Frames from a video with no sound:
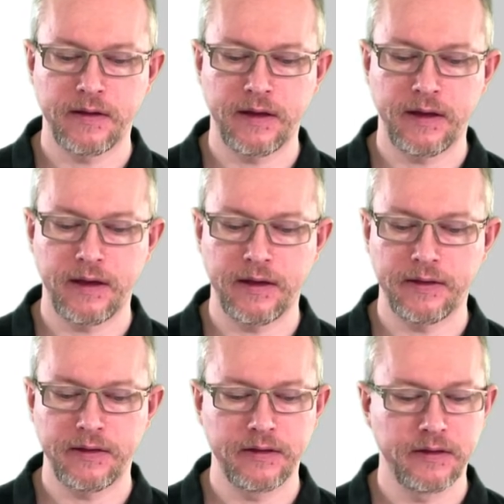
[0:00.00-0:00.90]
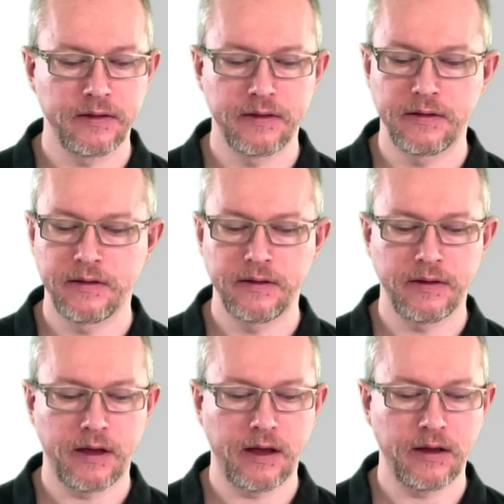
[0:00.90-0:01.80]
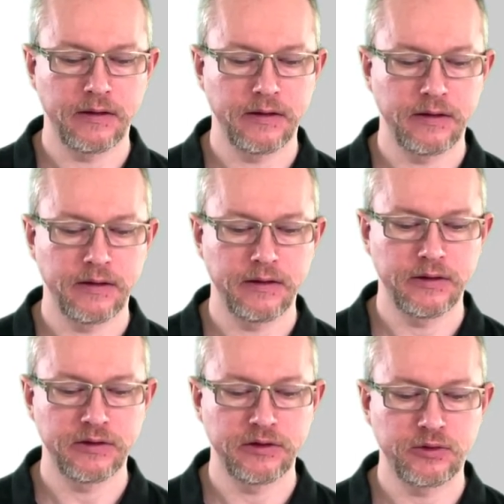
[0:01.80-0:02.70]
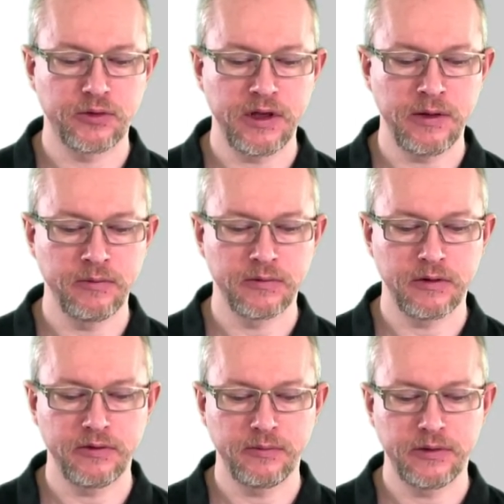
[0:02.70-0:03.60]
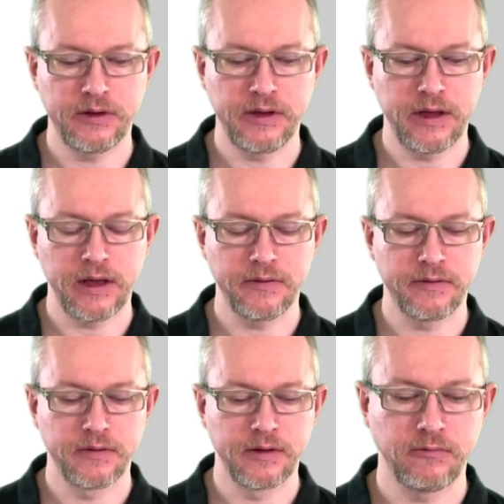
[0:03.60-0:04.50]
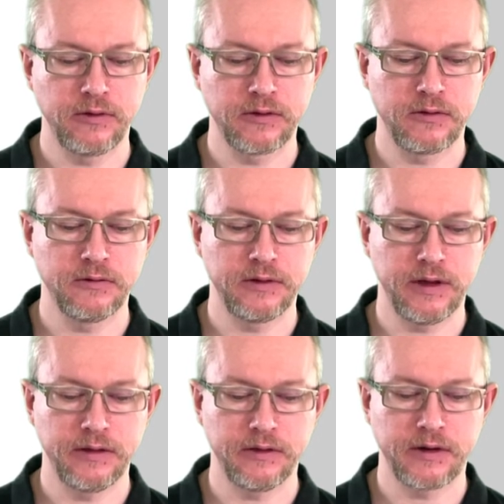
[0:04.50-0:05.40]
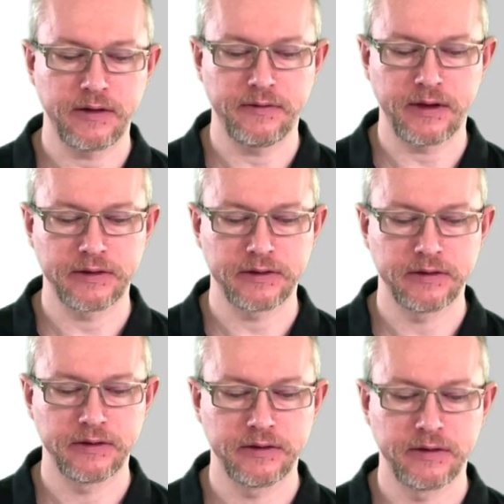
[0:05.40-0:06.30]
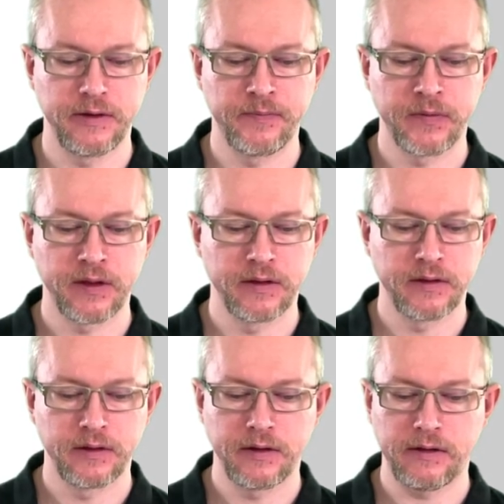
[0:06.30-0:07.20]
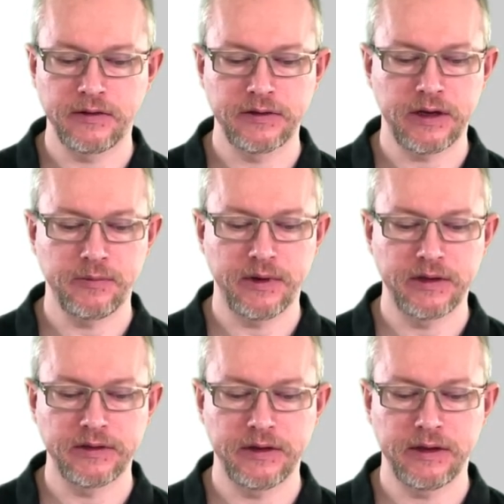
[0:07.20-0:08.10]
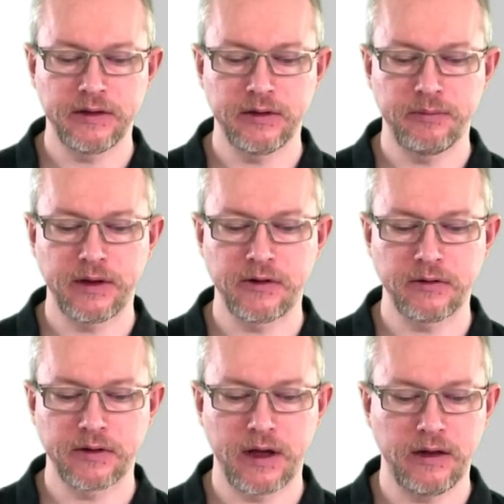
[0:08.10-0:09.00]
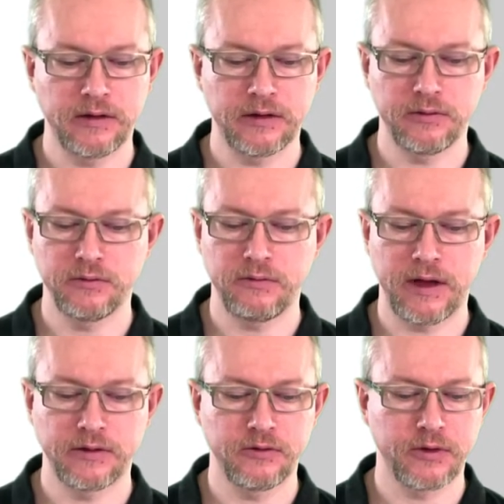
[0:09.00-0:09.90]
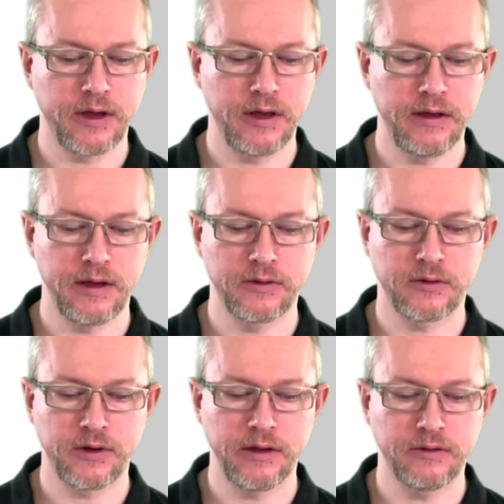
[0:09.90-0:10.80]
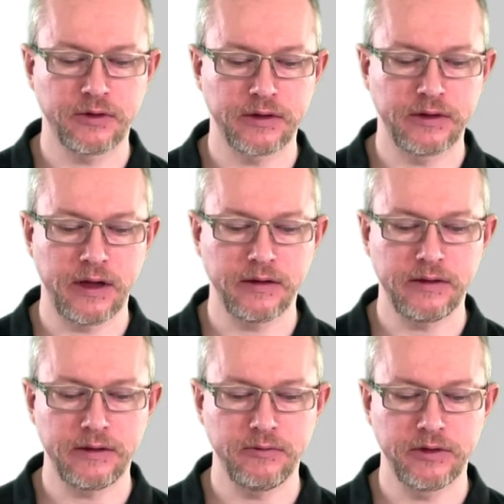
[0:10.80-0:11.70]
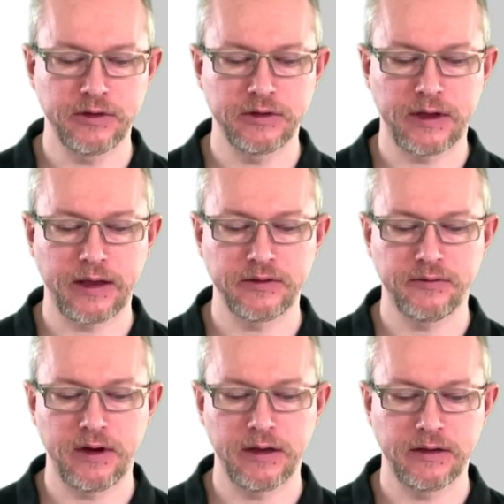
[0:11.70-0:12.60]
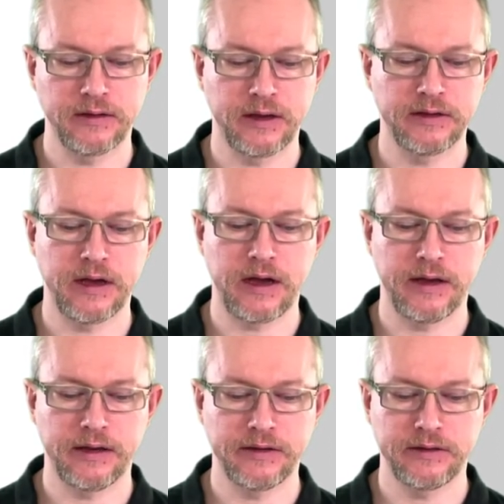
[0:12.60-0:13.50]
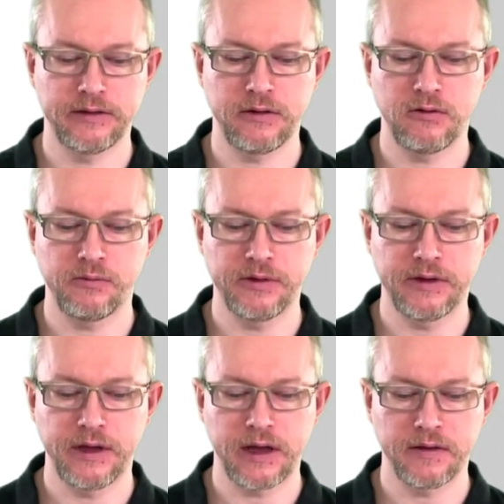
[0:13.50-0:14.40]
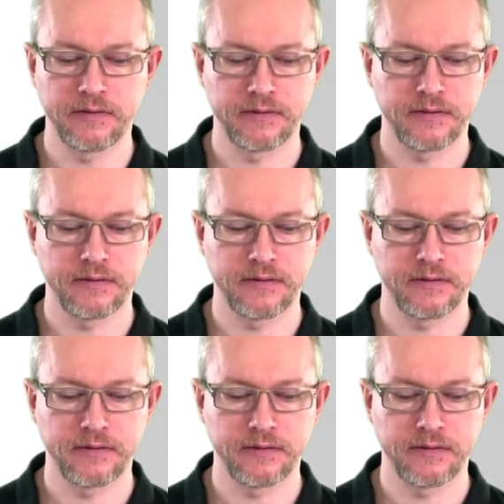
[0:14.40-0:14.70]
And the stream of the PDF will contain the graphics. I'll start by setting the background color to light gray and create a rectangle which is as wide and as high as the whole PDF.